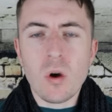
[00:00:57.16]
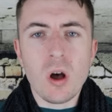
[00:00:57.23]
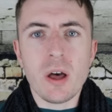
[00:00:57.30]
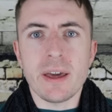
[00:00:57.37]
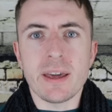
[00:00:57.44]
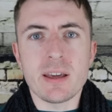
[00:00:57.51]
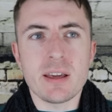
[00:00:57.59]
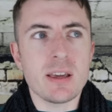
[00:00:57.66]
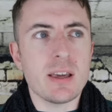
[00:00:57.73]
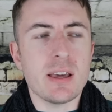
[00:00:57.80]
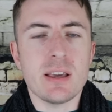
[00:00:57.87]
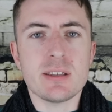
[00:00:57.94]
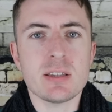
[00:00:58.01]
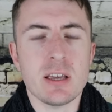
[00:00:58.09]
Why?
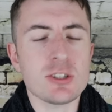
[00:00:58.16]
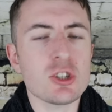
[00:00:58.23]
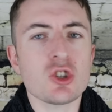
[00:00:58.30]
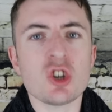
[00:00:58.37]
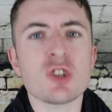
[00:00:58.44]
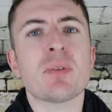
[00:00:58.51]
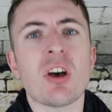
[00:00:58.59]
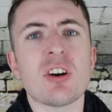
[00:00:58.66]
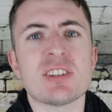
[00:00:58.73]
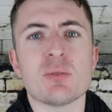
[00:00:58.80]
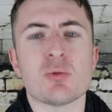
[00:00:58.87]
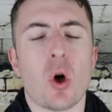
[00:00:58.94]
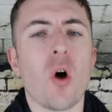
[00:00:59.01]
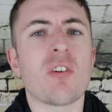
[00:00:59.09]
Is it just because
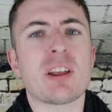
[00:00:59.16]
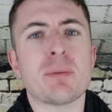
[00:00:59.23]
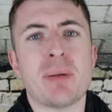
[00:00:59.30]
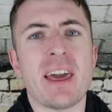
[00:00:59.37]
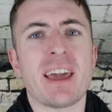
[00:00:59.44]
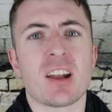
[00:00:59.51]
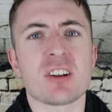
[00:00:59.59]
he was already playing